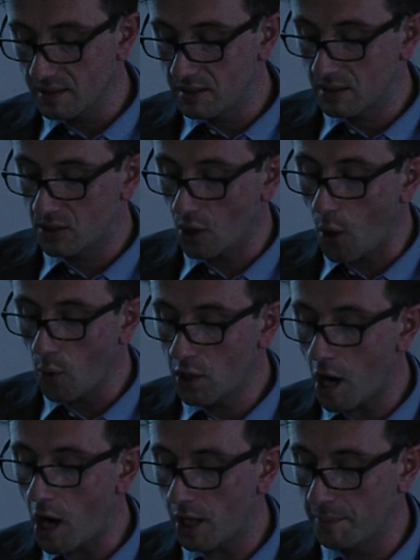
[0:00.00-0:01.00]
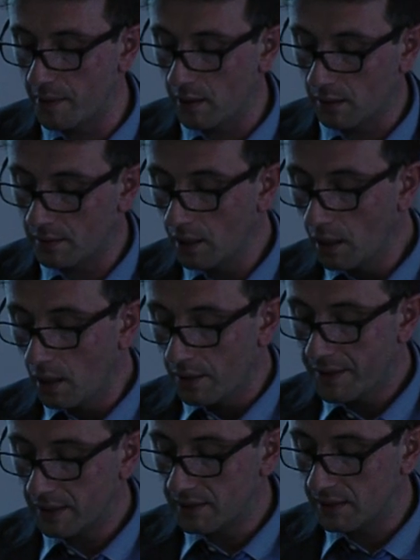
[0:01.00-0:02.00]
is so garbled
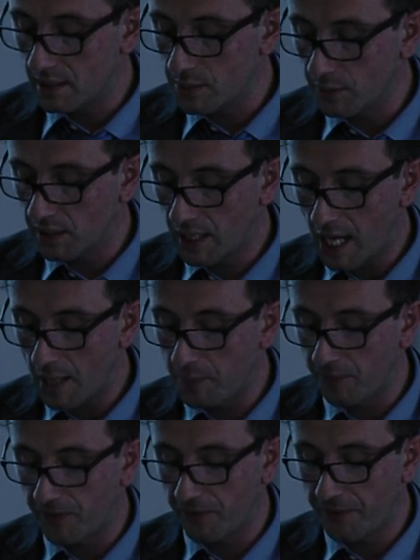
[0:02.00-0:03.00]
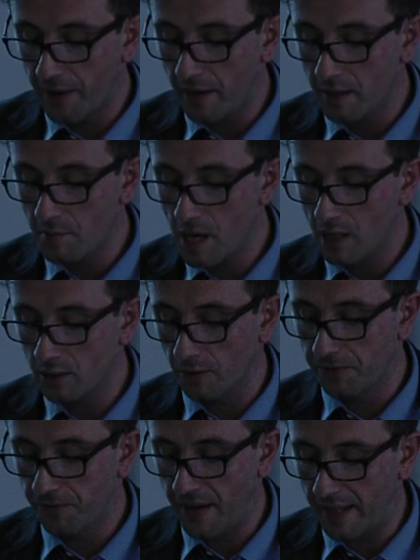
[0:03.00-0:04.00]
that it is with help of a fair amount
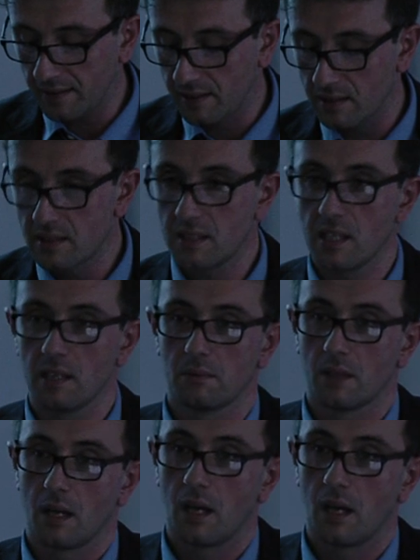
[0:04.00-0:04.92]
of fantasy